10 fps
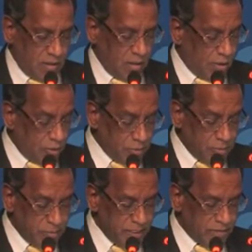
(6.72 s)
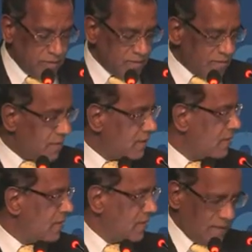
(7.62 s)
Honorable Ministers,
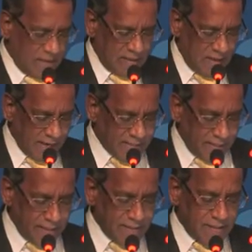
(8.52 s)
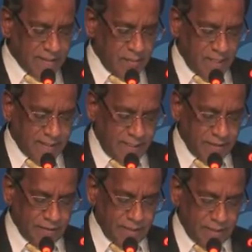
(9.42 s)
Excellencies,
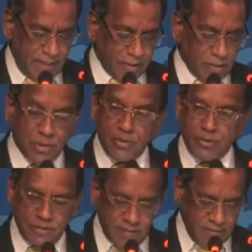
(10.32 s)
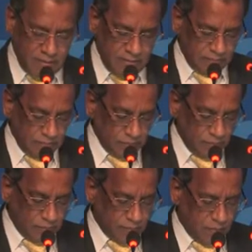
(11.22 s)
Ambassadors and High Commissioners,
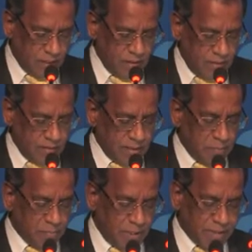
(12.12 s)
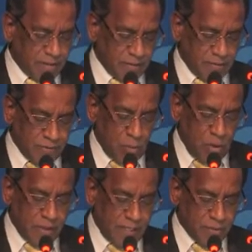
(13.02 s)
the President of the
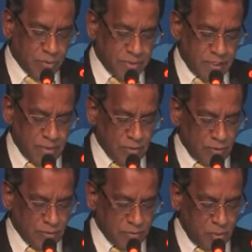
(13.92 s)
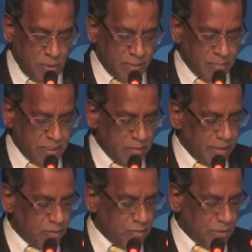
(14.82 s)
World Association of Small and Medium
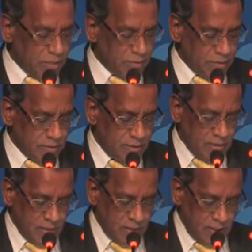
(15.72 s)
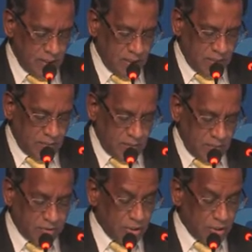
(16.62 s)
Enterprises, Mr.